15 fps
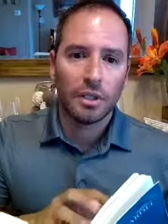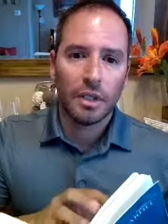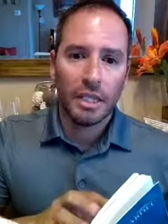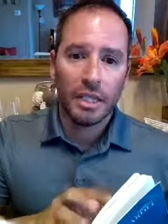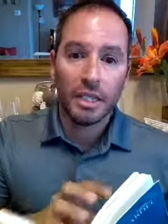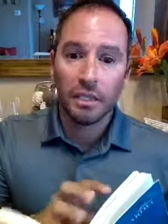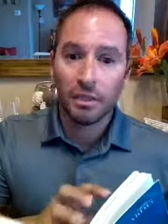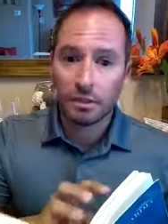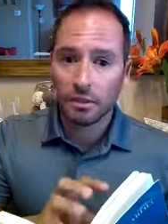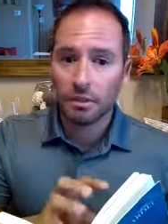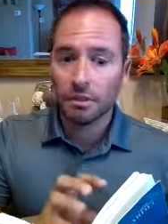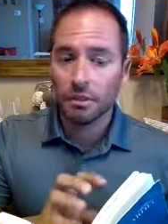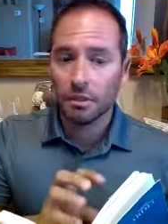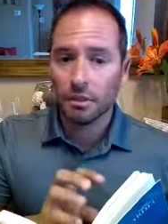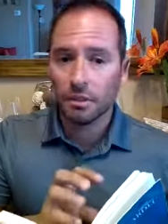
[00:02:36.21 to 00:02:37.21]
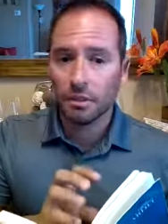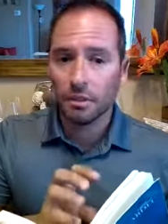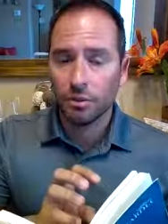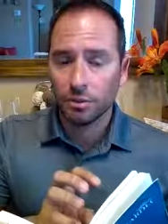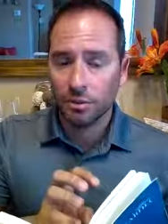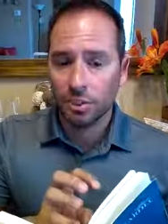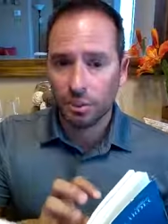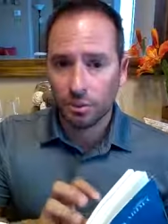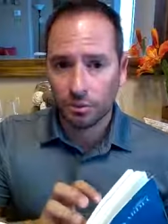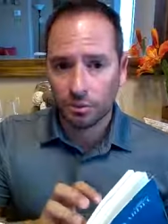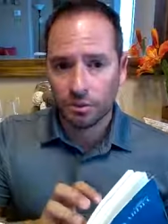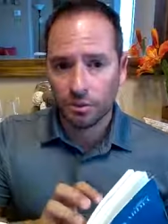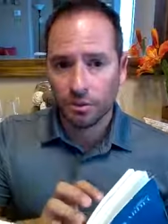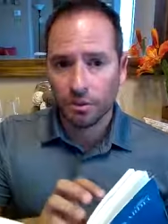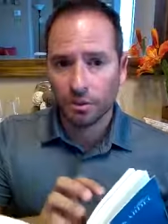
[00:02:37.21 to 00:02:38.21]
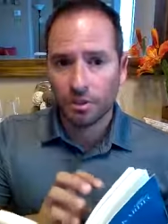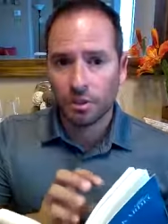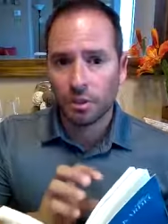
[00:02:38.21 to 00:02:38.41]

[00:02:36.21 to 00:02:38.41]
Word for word: in your daily routine